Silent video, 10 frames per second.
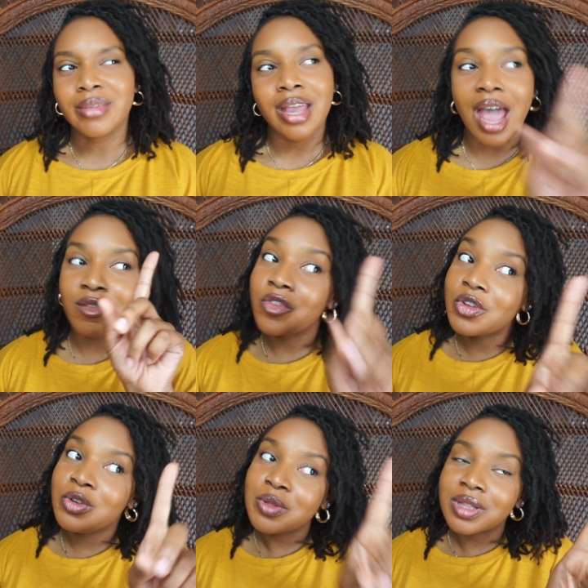have a few
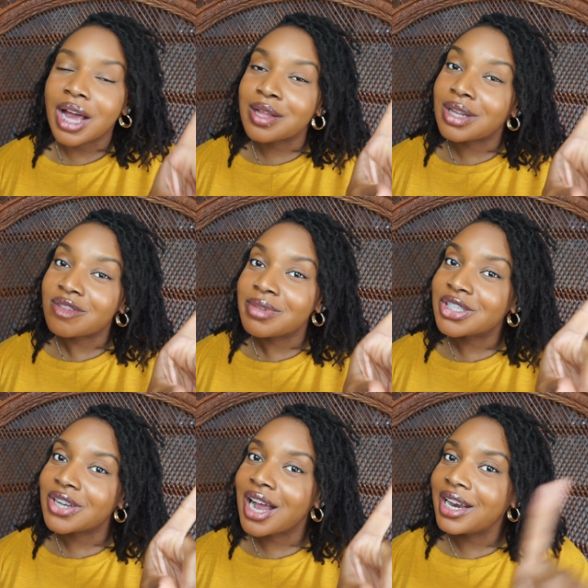new styles that I've been
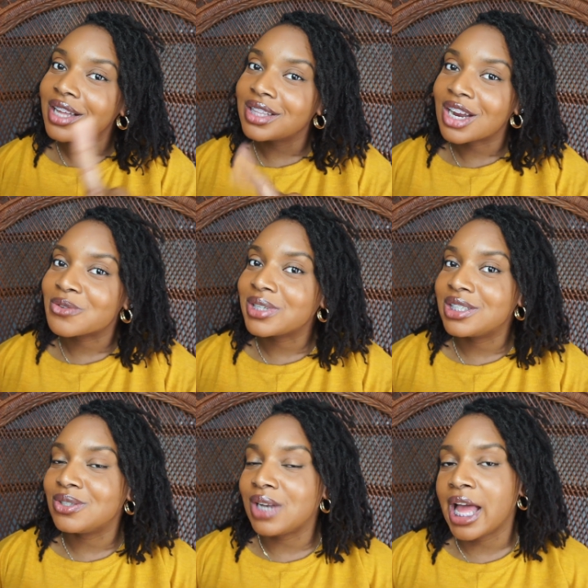trying out that I really
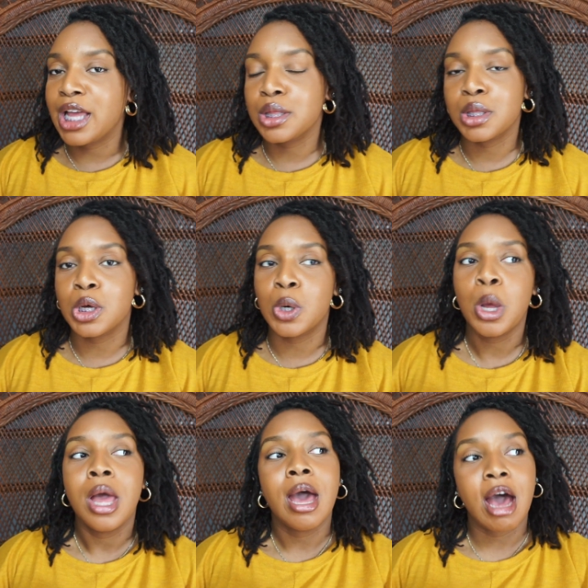do like, so
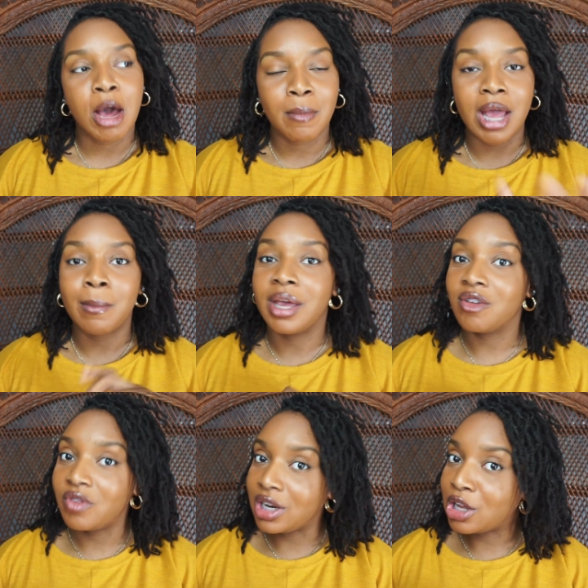I might make a
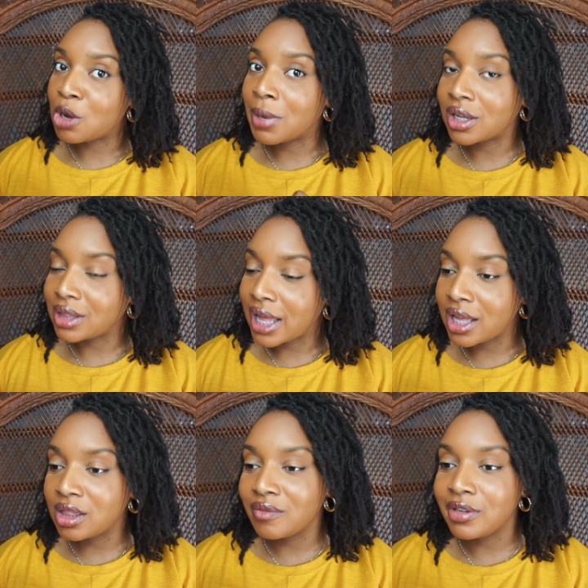video about that
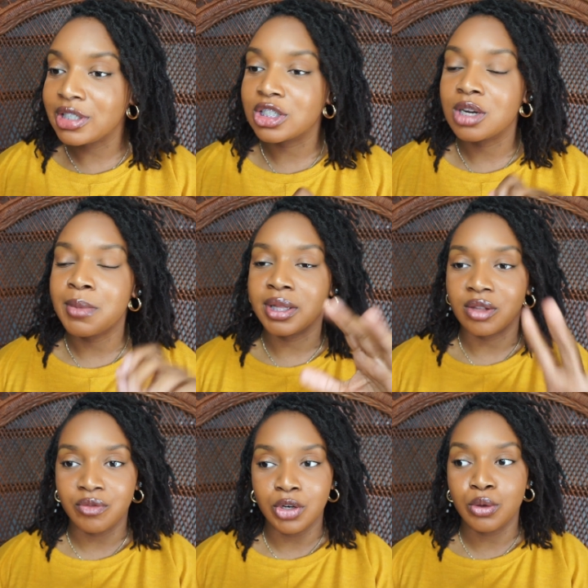in the future, about the
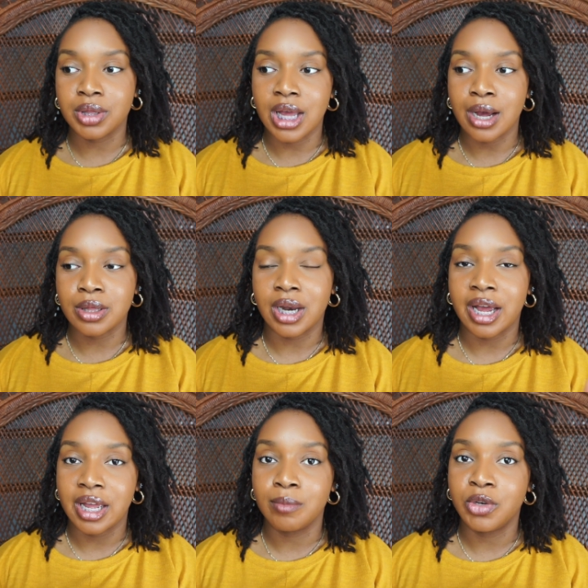new styles that I
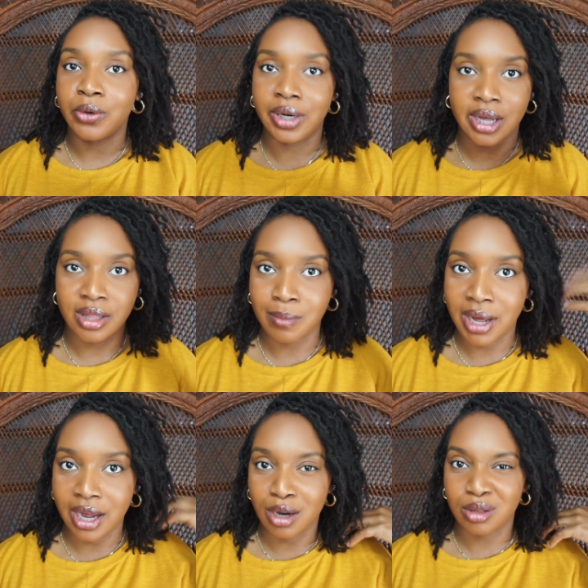am doing now that my
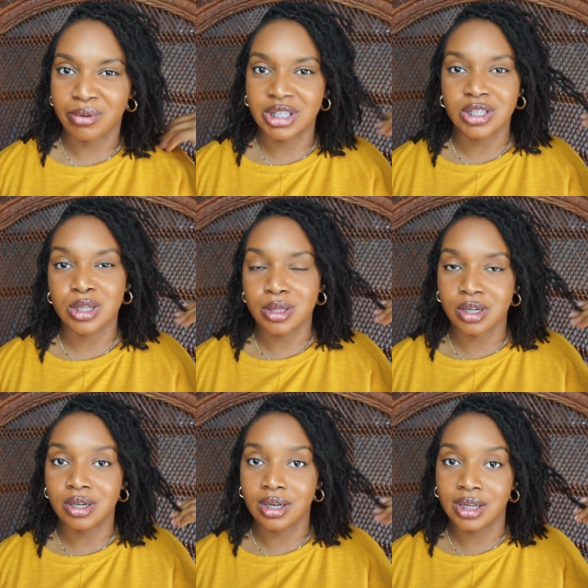hair has reached a
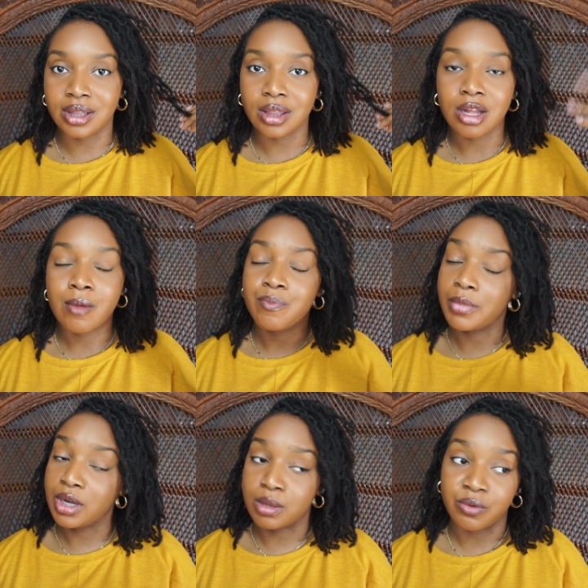certain length,
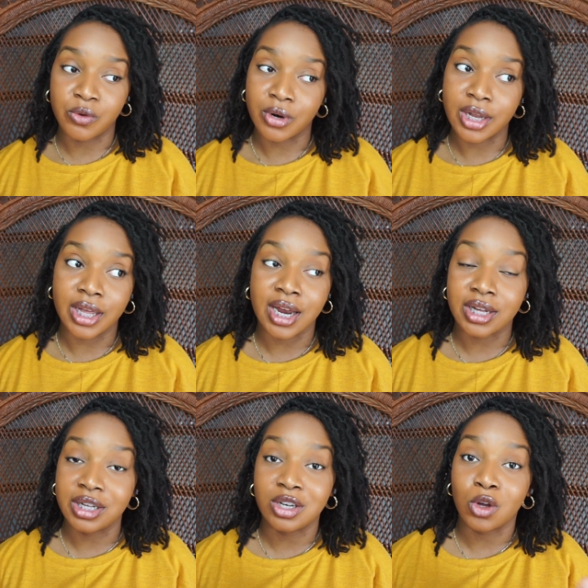because beforehand I
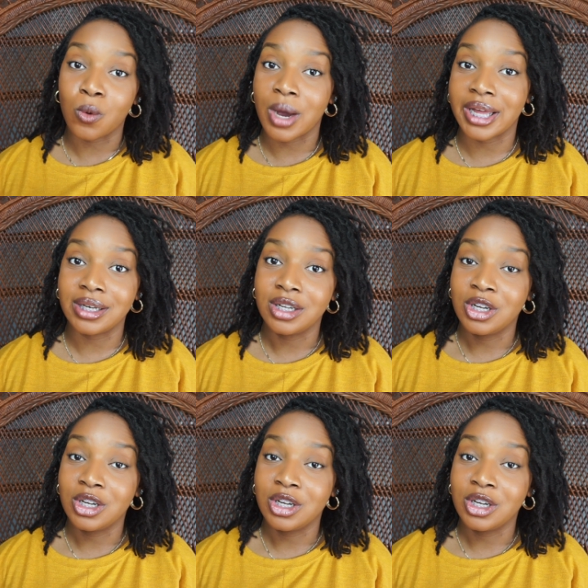couldn't quite